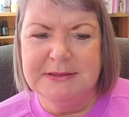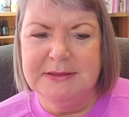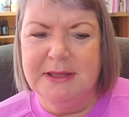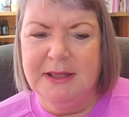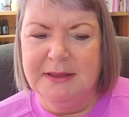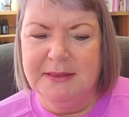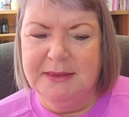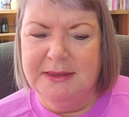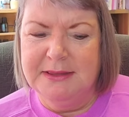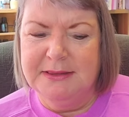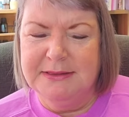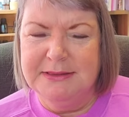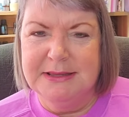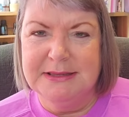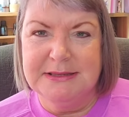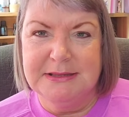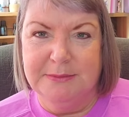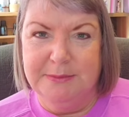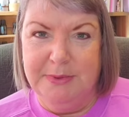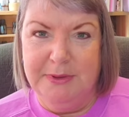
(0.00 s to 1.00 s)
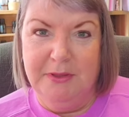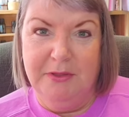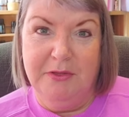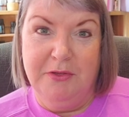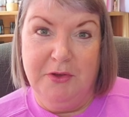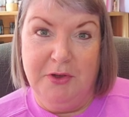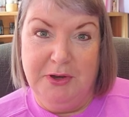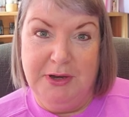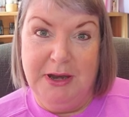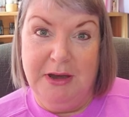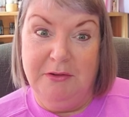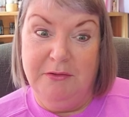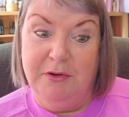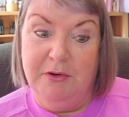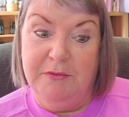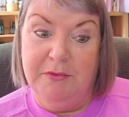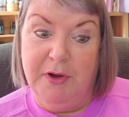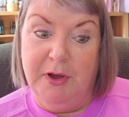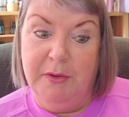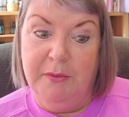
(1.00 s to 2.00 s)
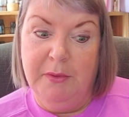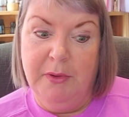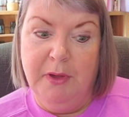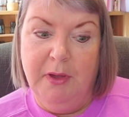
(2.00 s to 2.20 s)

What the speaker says: and then this will be the third year in a row.